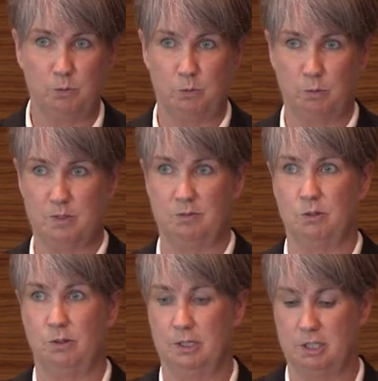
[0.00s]
forms of
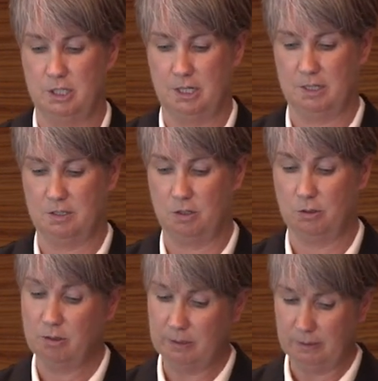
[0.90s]
knowledge is a
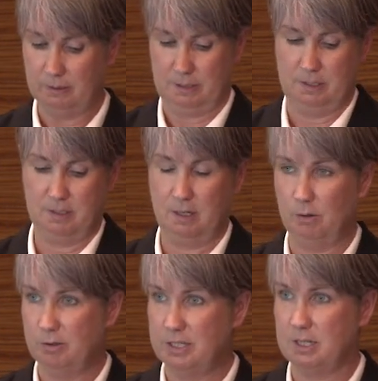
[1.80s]
good thing. It's
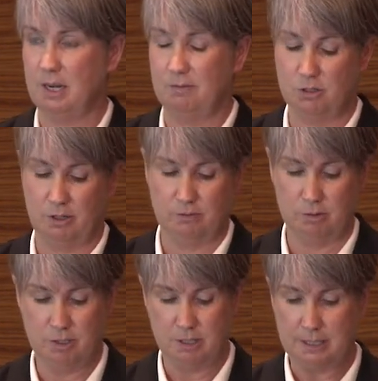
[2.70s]
healthy to have
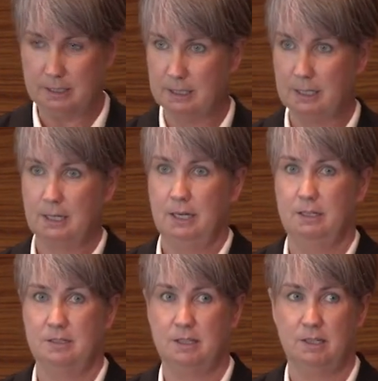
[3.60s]
diversity. And
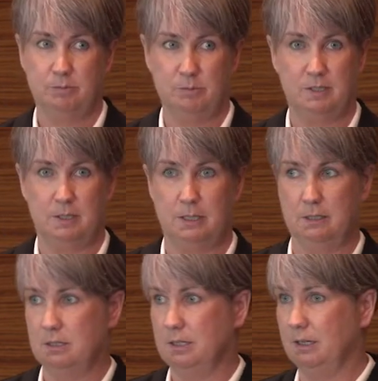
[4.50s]
as Kim
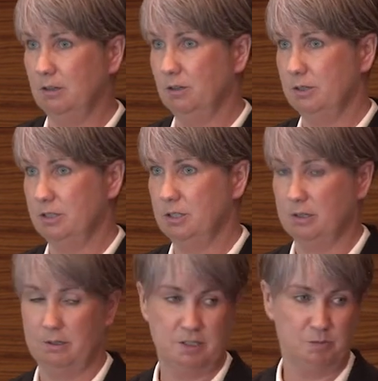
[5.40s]
said and alluded to
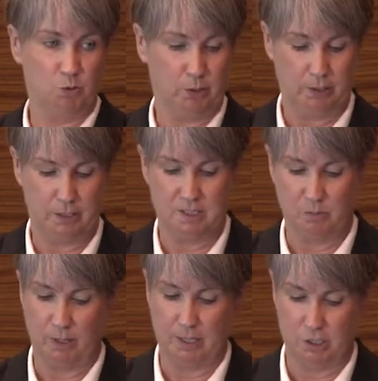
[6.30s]
this morning, it's
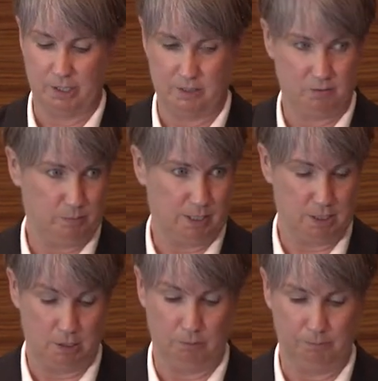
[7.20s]
about
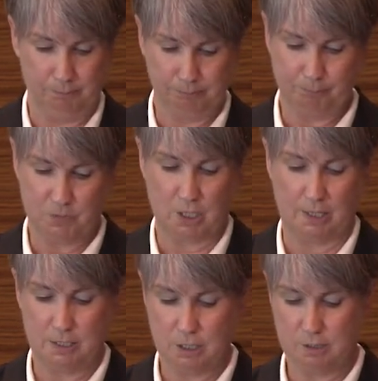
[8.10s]
transformational
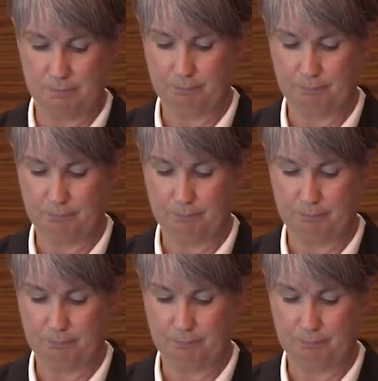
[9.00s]
change.